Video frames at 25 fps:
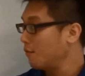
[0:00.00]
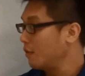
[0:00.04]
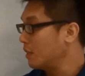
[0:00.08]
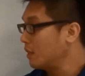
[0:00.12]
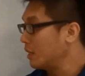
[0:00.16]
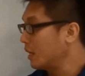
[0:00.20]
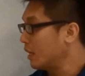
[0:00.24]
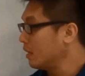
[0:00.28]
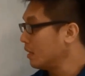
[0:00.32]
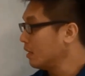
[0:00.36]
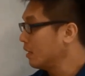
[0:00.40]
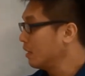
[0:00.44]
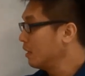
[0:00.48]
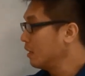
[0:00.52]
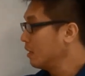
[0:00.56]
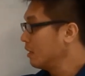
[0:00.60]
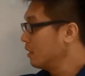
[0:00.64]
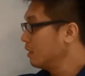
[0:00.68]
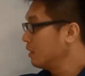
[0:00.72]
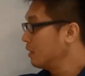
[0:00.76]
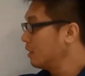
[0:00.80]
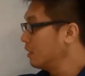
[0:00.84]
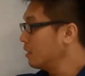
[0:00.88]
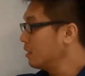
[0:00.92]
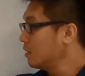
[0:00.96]
it that
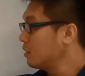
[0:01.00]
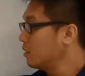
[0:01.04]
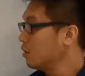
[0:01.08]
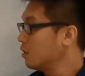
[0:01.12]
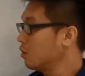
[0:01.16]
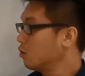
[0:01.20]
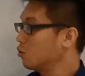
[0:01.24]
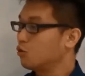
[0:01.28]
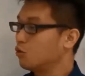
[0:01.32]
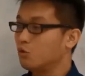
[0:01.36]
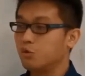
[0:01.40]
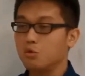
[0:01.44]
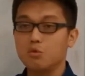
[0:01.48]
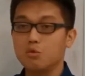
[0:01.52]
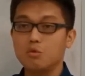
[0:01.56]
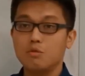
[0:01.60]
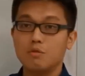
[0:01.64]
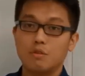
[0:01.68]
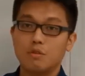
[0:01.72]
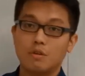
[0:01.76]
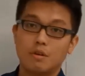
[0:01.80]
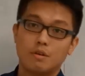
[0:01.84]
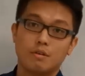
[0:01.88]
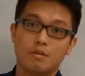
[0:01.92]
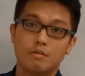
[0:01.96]
these
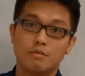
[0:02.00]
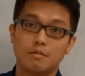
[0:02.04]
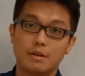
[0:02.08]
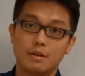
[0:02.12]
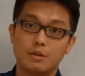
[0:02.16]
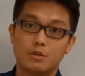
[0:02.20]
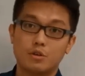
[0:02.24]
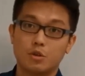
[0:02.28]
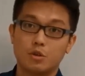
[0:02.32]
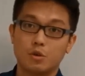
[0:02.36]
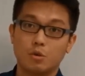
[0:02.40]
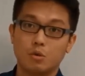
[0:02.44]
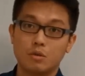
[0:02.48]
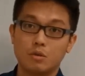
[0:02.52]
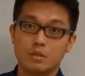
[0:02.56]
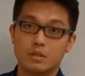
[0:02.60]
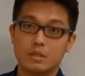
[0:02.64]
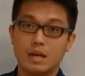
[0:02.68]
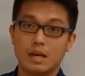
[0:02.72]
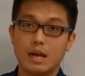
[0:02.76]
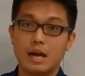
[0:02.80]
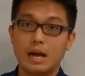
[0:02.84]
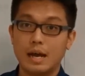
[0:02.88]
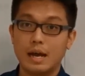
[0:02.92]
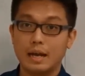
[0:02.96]
two
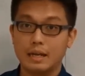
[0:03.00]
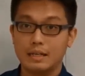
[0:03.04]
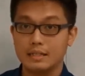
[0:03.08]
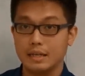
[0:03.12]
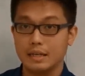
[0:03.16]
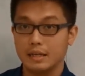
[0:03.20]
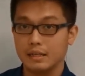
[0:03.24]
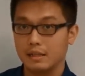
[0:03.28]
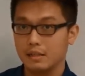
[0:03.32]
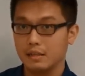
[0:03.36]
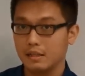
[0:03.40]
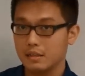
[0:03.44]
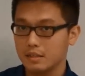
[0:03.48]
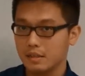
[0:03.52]
ratios are exactly the